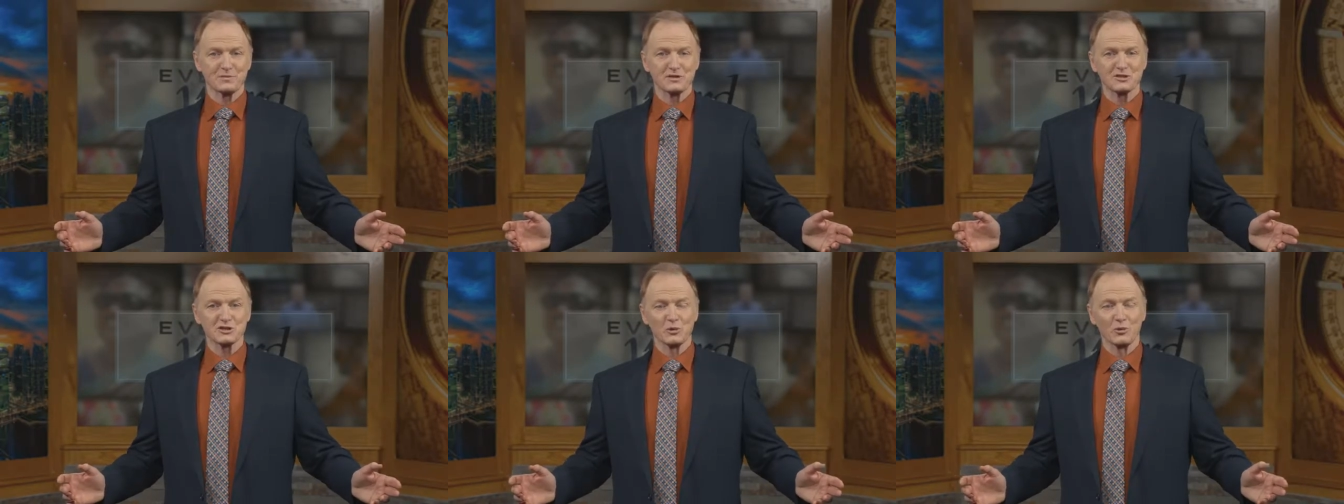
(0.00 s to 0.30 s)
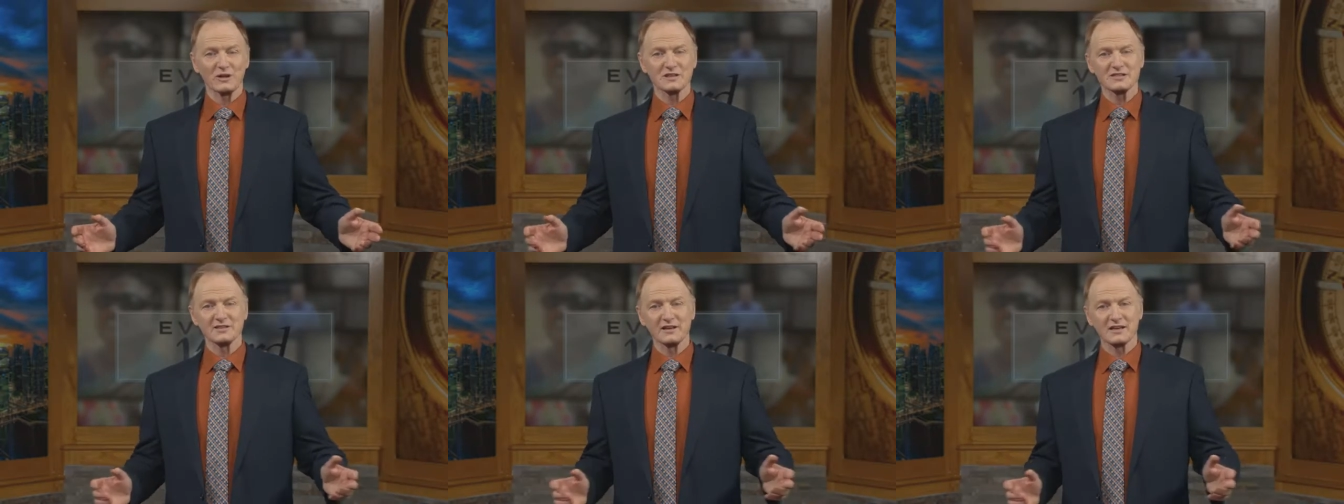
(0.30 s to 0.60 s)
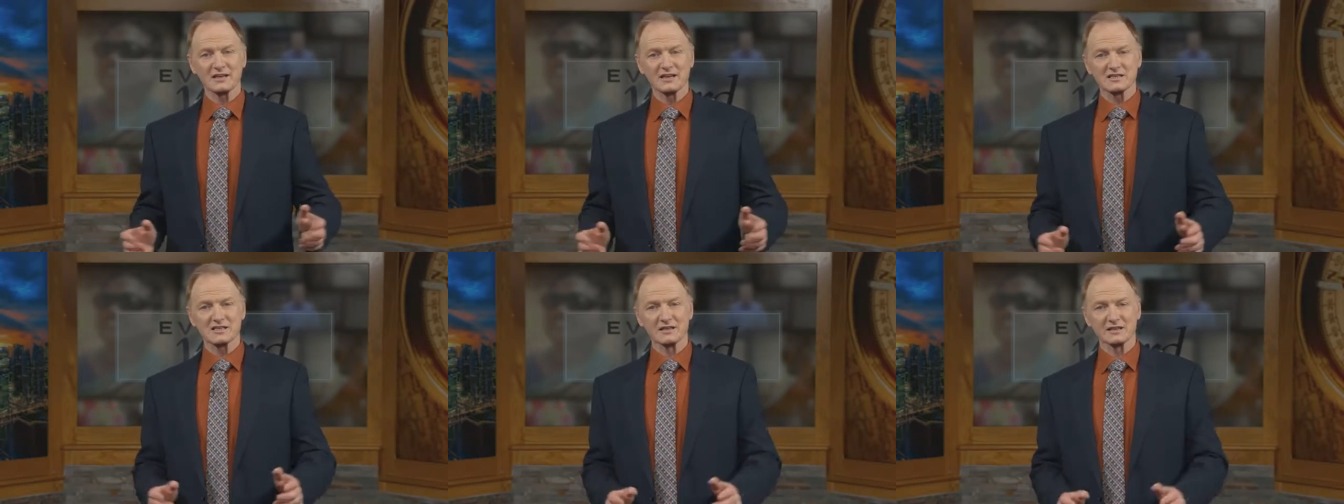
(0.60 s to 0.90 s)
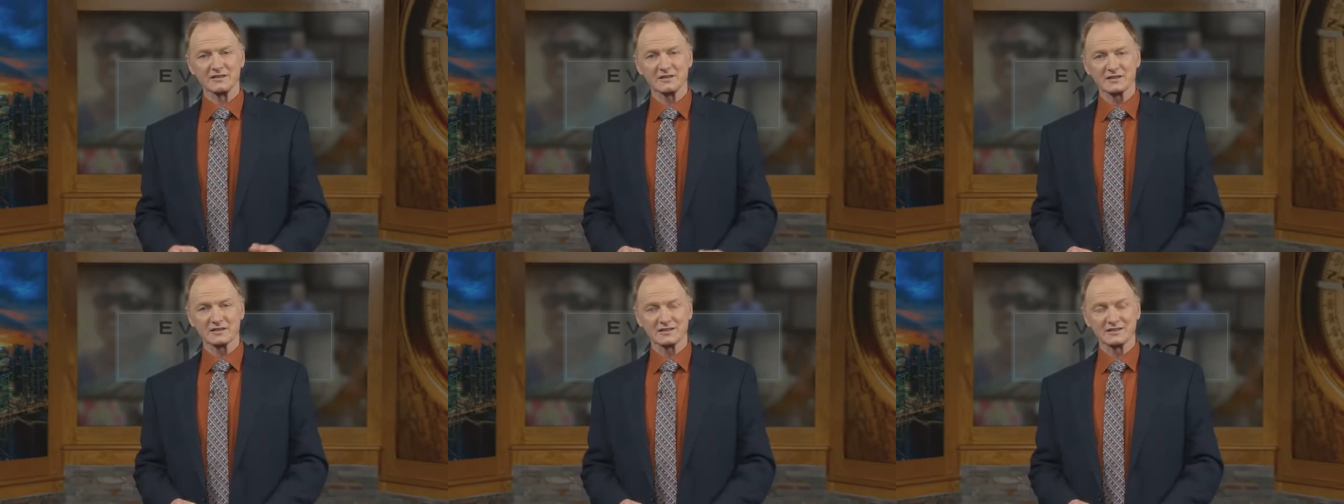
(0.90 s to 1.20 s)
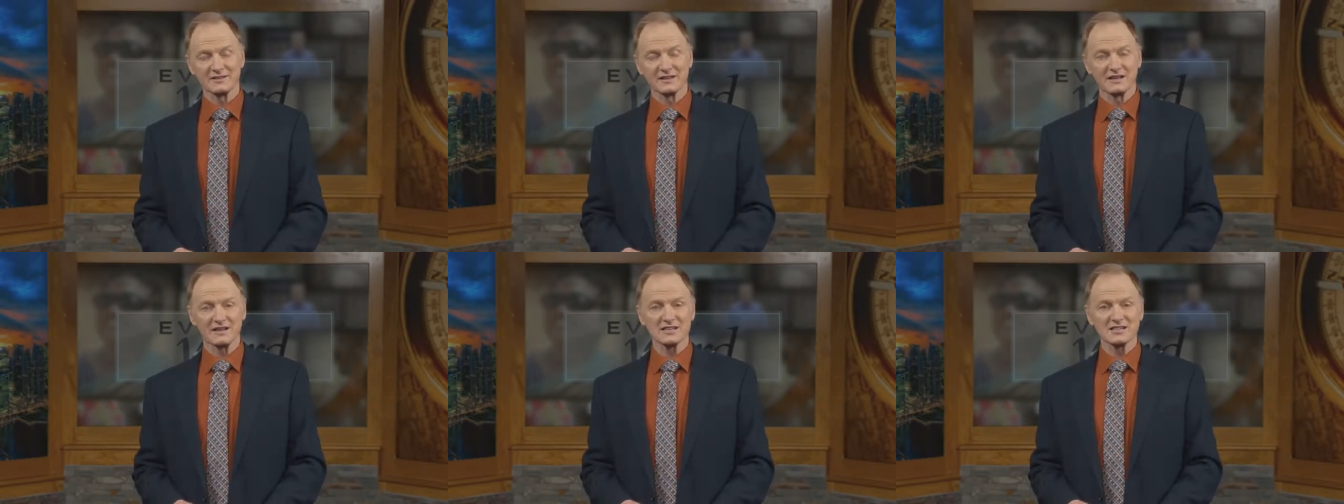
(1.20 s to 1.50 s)
So, what's the lesson in
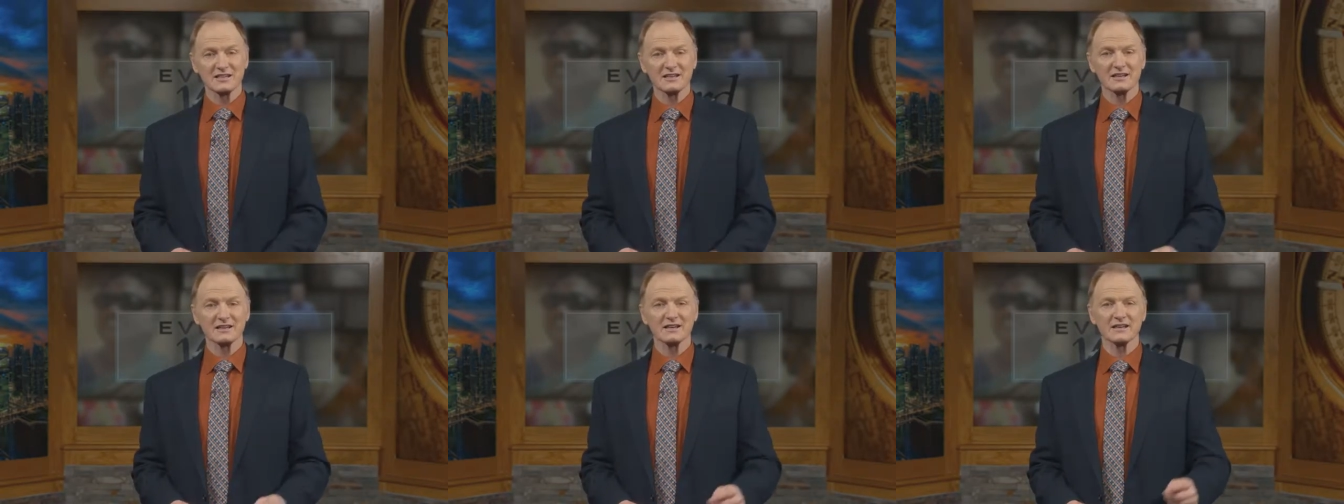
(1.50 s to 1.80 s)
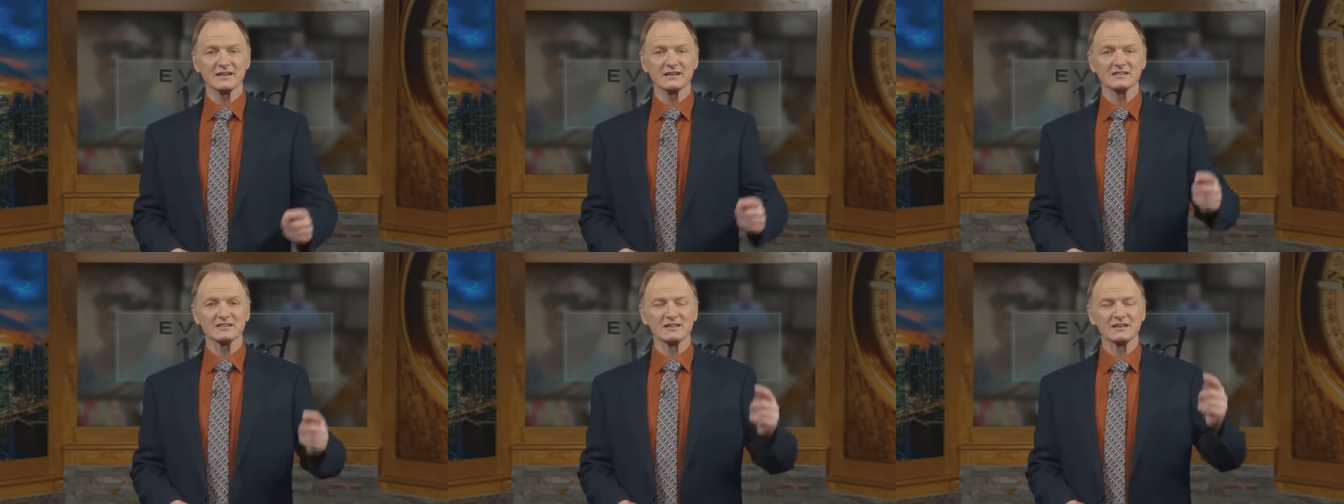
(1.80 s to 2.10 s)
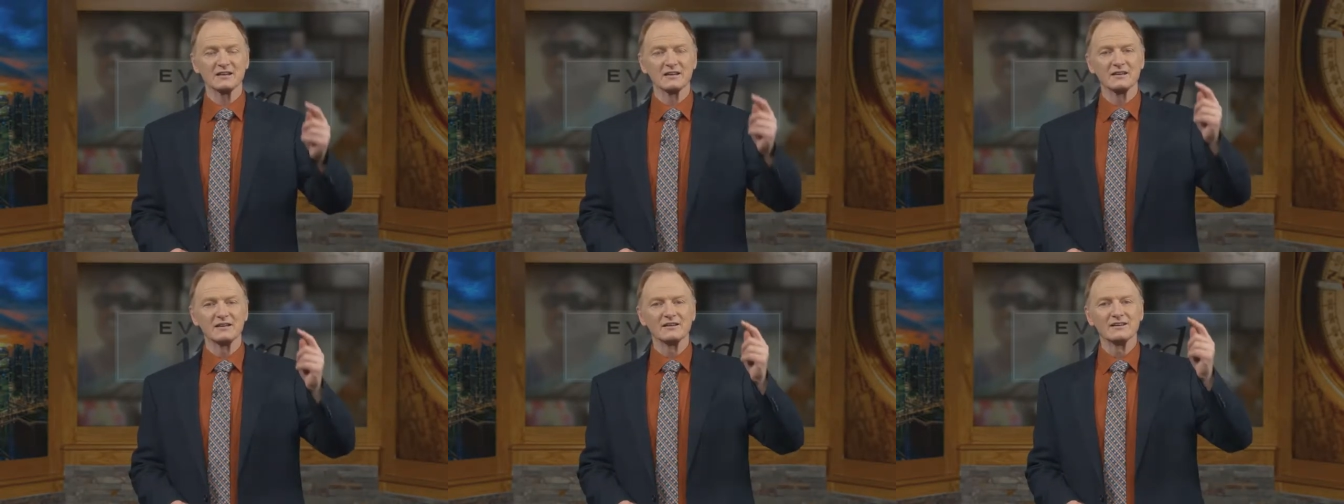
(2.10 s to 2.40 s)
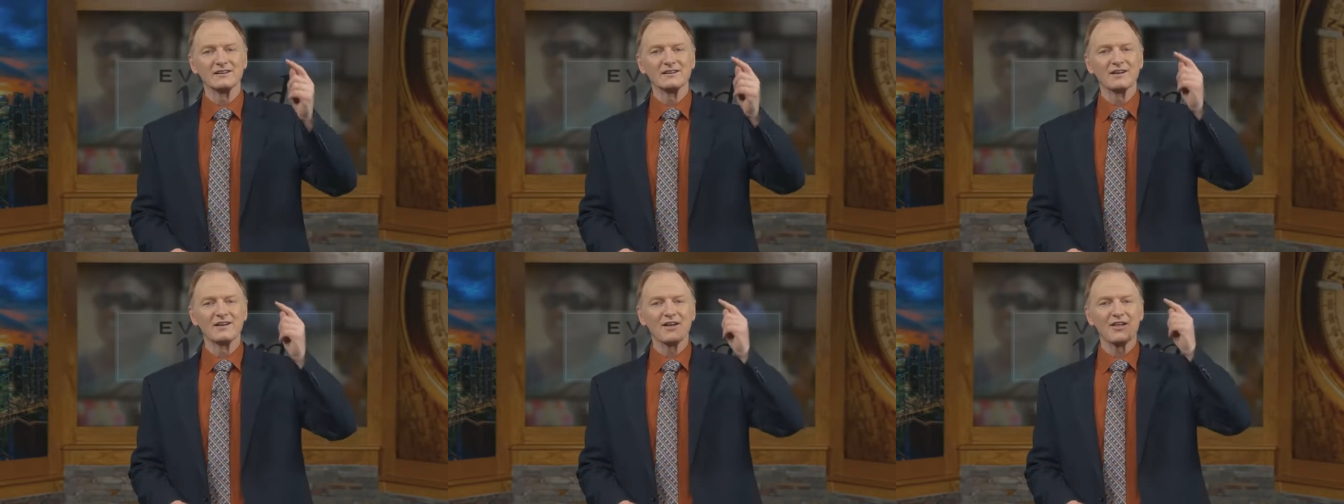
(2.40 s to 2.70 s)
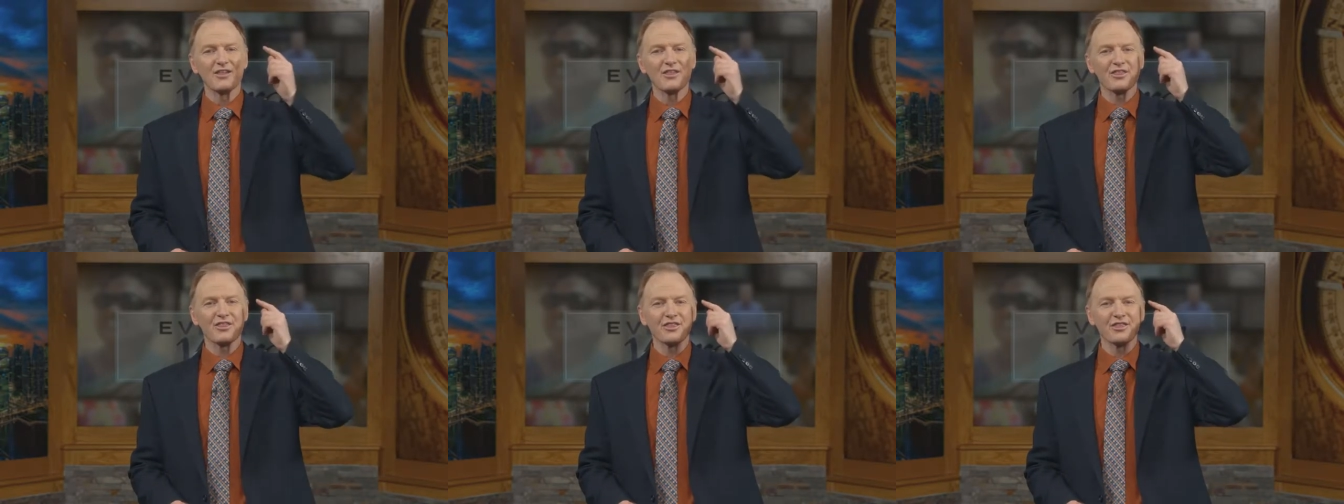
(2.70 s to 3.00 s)
this? The lesson is
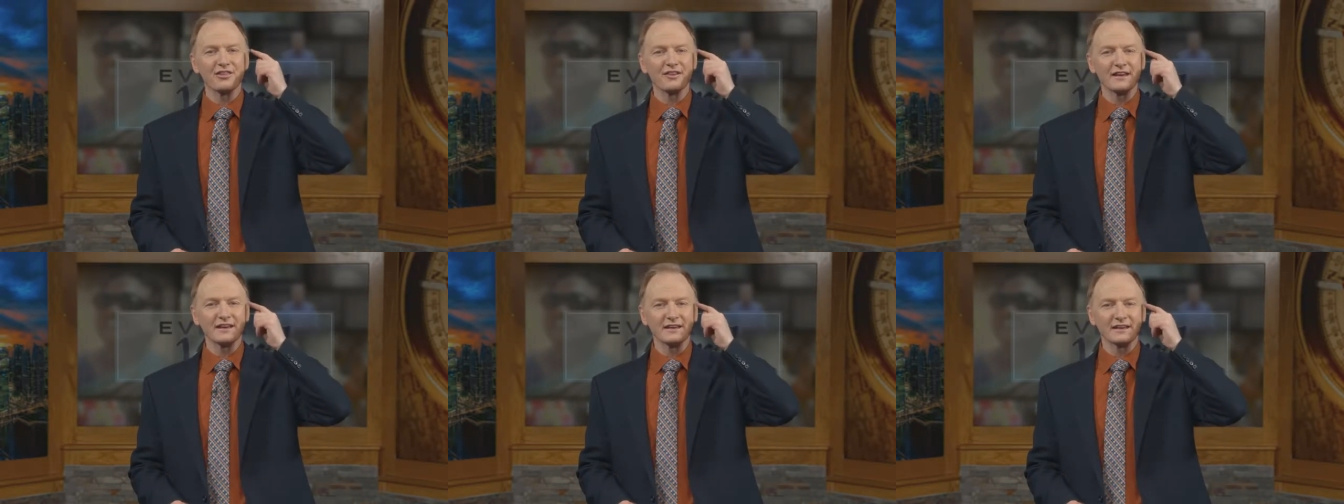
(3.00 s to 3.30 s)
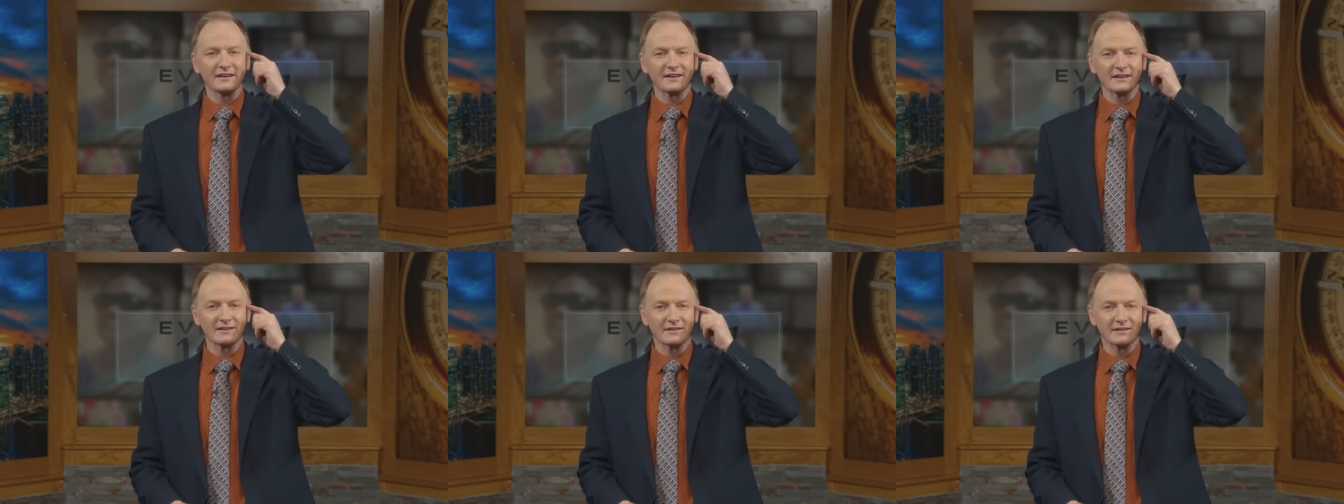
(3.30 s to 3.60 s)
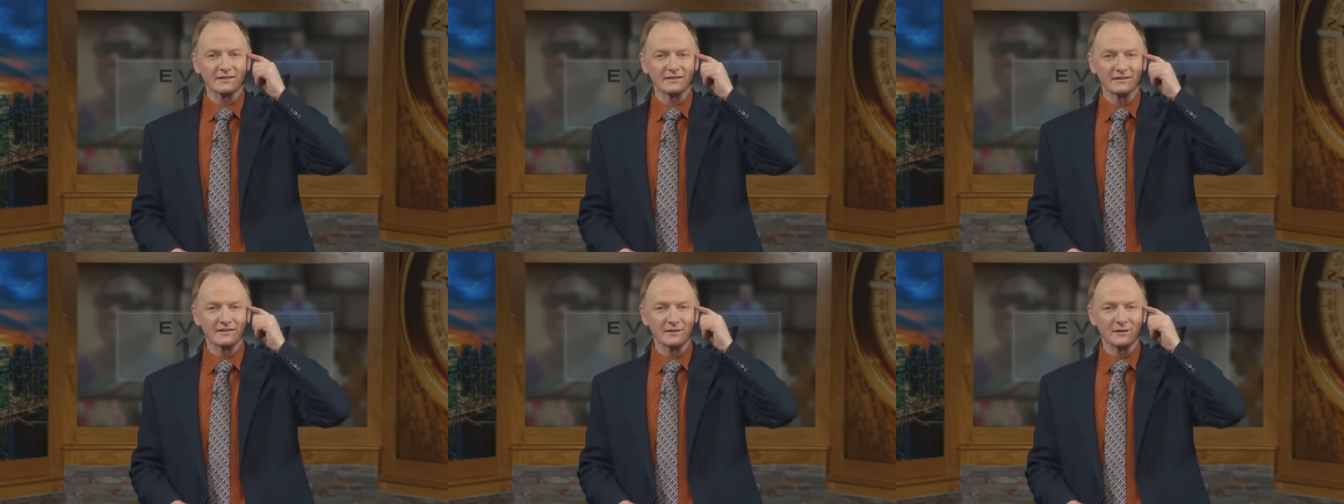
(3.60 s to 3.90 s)
think.